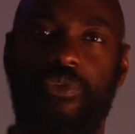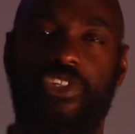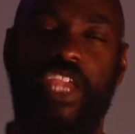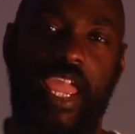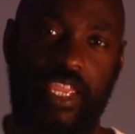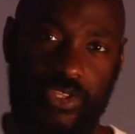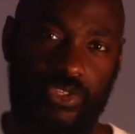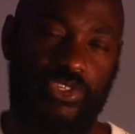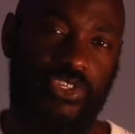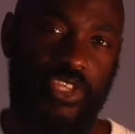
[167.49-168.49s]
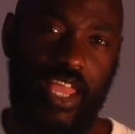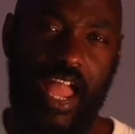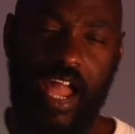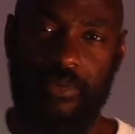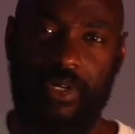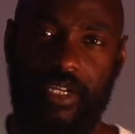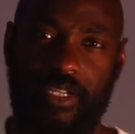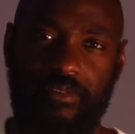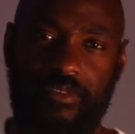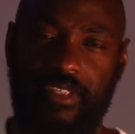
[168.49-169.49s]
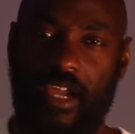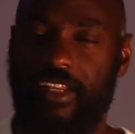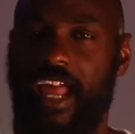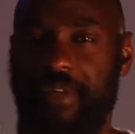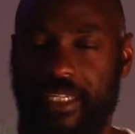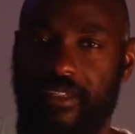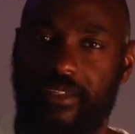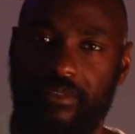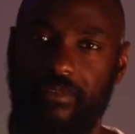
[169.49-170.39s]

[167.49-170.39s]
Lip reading: changed our dynamic.